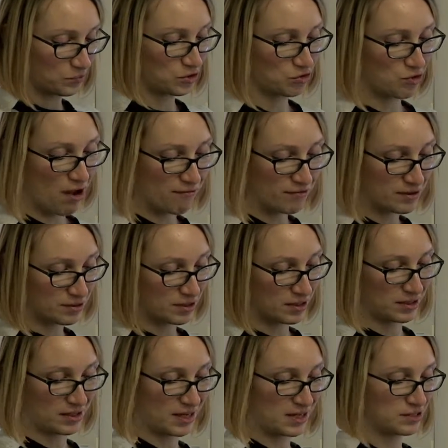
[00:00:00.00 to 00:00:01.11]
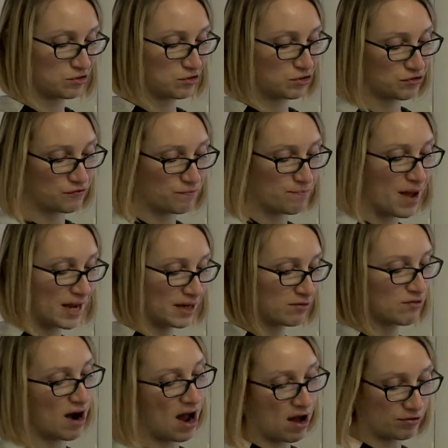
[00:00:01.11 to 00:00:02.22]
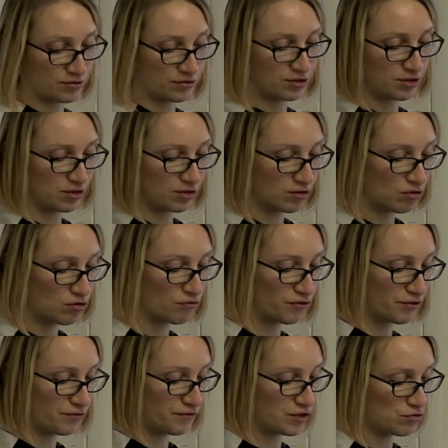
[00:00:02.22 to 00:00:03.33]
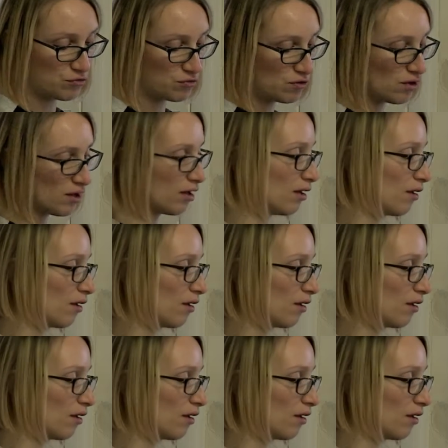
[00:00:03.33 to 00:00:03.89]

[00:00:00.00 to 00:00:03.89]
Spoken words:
to have a sort of background overview.